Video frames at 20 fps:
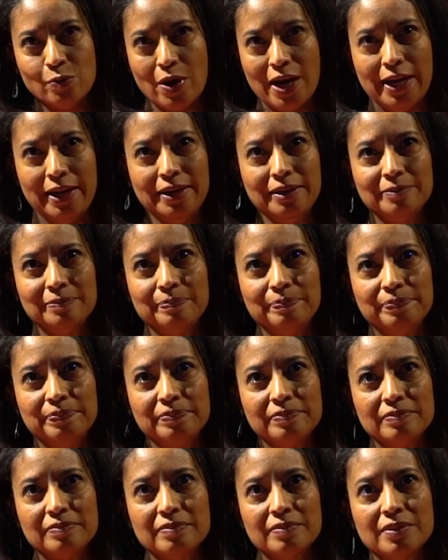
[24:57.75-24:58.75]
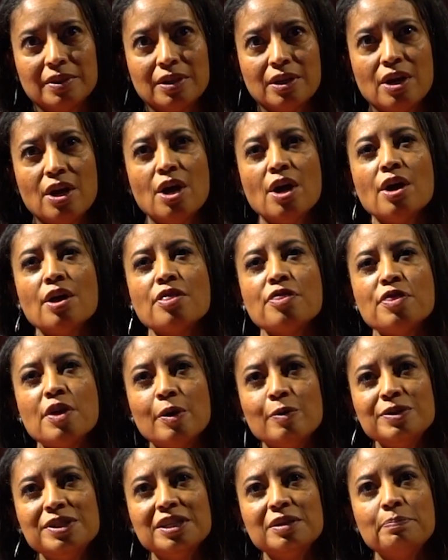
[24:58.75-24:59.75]
way.
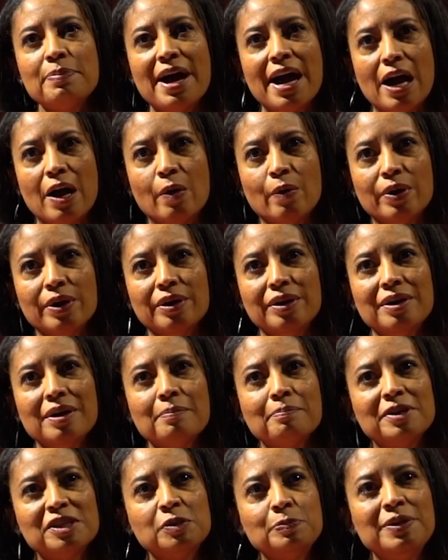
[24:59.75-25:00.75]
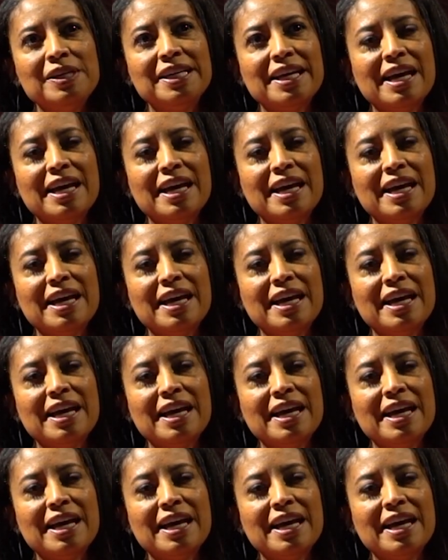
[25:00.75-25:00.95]
Those in power must be